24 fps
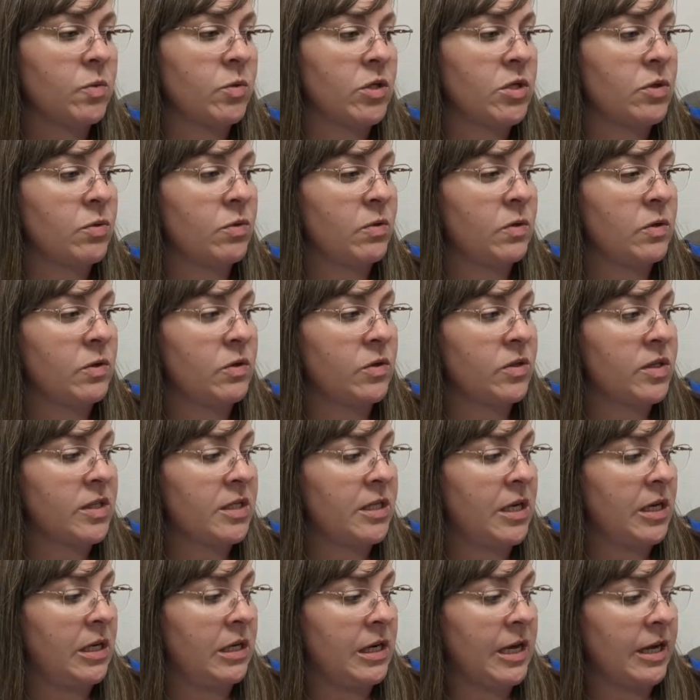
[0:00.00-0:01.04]
which we will
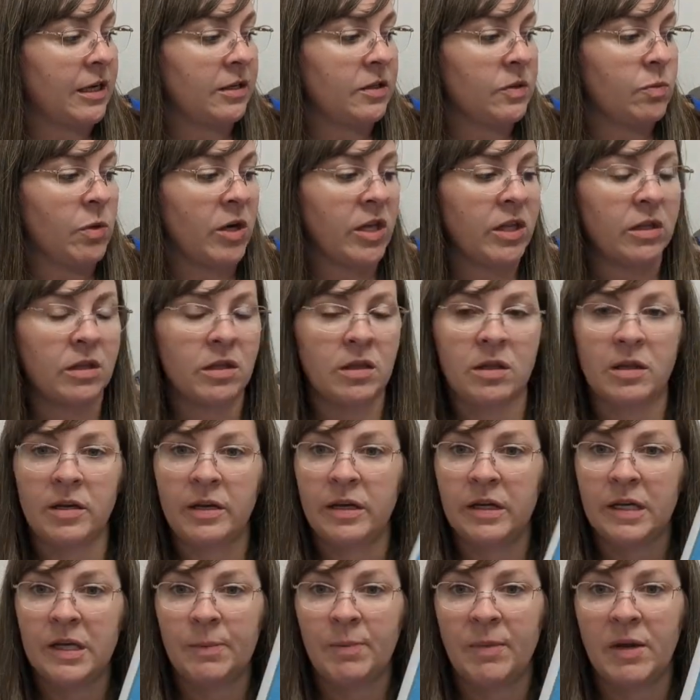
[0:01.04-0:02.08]
see next month
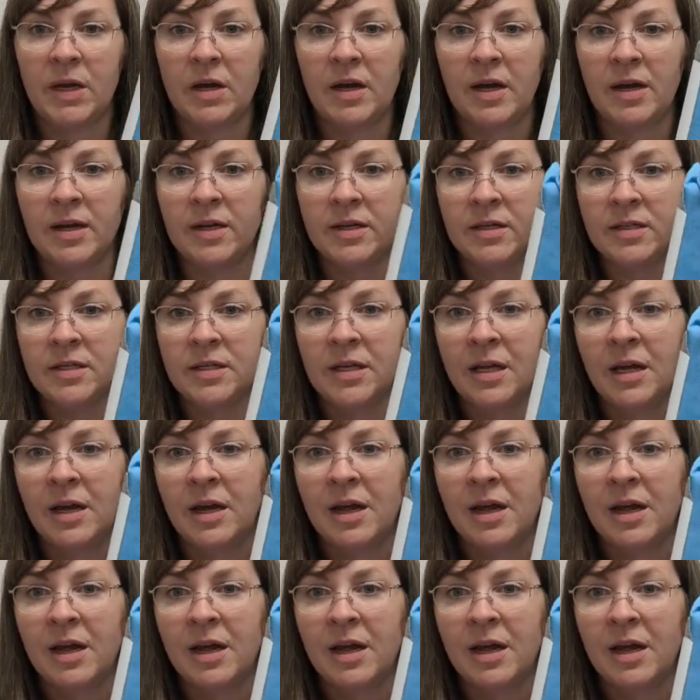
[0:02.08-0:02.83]
because